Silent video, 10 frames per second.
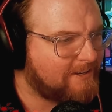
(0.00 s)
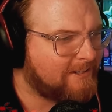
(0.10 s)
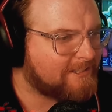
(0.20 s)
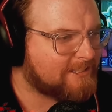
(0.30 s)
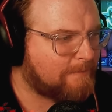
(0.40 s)

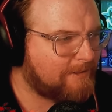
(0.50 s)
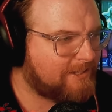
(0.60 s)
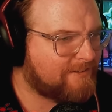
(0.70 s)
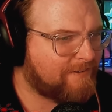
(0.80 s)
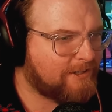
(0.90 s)
Some of
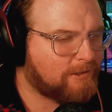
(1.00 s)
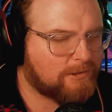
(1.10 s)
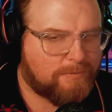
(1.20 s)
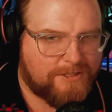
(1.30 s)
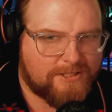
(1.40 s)
these
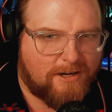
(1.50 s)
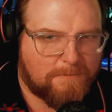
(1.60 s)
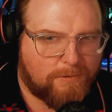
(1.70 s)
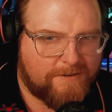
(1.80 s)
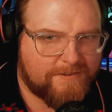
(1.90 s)
vehicles we saw
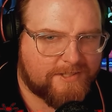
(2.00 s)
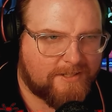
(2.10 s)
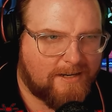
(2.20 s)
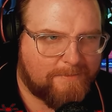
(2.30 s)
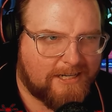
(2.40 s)

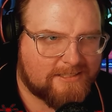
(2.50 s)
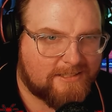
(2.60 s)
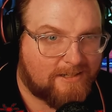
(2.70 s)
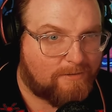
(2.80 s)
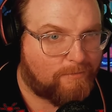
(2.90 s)
previously, I'm
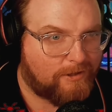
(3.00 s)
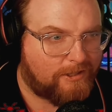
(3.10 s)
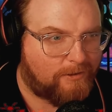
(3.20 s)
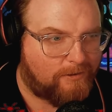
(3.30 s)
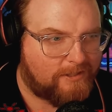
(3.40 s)
guessing, are
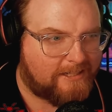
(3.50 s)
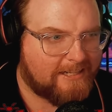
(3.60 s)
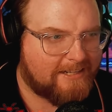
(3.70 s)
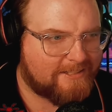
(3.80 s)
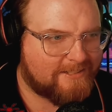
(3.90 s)
really old. Like
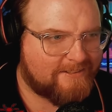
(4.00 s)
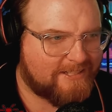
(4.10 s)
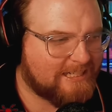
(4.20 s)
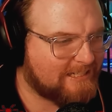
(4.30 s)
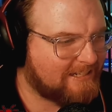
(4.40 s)
that
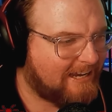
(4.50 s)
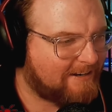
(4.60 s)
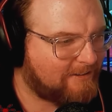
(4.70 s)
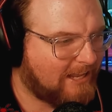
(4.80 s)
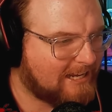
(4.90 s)

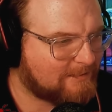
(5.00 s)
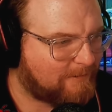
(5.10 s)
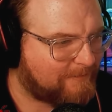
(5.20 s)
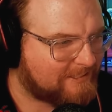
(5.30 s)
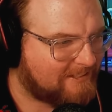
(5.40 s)
last
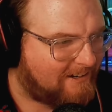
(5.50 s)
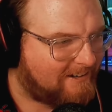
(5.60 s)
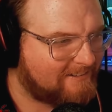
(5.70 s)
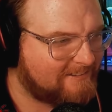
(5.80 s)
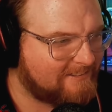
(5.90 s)
one we
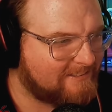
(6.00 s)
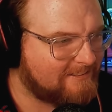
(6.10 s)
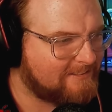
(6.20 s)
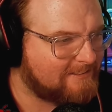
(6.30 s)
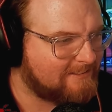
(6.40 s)
saw
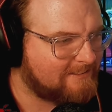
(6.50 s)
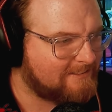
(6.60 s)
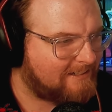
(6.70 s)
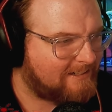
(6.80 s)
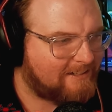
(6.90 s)

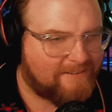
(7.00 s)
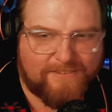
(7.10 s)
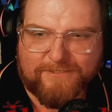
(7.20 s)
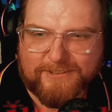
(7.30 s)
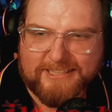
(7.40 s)

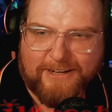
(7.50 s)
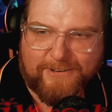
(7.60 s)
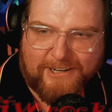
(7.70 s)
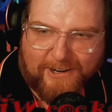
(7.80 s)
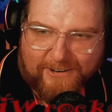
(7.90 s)
down
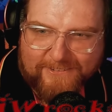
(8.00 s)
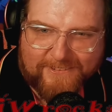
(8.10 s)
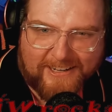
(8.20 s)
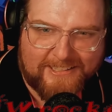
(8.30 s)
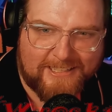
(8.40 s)
there,
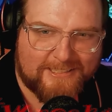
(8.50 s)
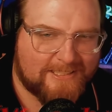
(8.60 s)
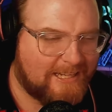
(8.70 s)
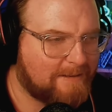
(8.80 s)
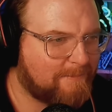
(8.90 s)
right? That
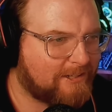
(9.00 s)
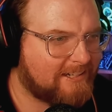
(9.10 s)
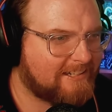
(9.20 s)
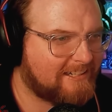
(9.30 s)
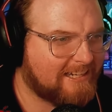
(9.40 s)
steam-looking
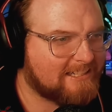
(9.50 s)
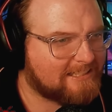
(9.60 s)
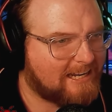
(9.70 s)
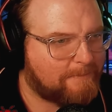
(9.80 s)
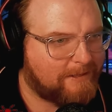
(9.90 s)
thing, that's
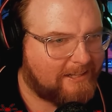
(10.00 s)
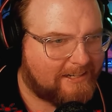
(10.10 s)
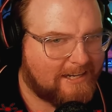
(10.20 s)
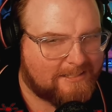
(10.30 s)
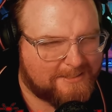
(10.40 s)
got to be like
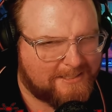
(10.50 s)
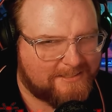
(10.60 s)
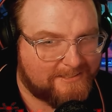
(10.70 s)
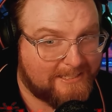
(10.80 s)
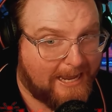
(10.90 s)

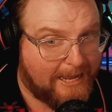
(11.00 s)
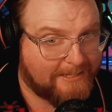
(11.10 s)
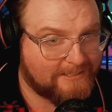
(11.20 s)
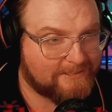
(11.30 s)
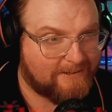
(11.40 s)

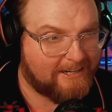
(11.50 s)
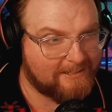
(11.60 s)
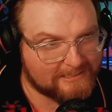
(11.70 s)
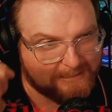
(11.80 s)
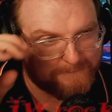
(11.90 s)
1910s, right,
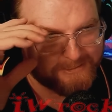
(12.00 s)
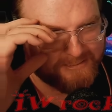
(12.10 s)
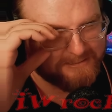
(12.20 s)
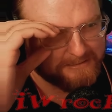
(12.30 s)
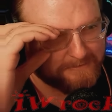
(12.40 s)
or
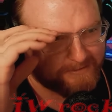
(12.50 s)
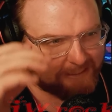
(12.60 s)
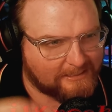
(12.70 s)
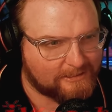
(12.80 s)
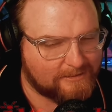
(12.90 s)
something?
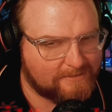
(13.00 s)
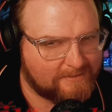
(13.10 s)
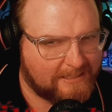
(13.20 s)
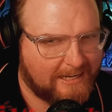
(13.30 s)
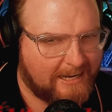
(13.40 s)

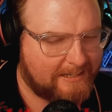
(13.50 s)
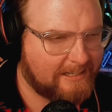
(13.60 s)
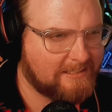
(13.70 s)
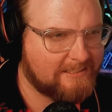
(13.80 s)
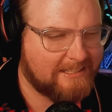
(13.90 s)

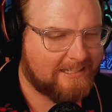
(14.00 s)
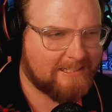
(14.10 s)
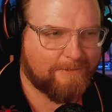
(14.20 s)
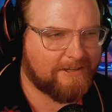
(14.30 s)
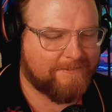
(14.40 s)
1910s. I
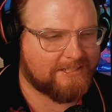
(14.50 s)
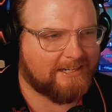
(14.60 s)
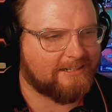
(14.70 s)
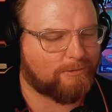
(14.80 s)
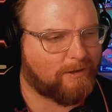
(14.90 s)
wouldn't even say
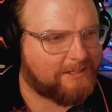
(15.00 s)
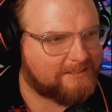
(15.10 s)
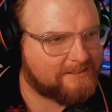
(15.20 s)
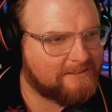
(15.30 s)
20s.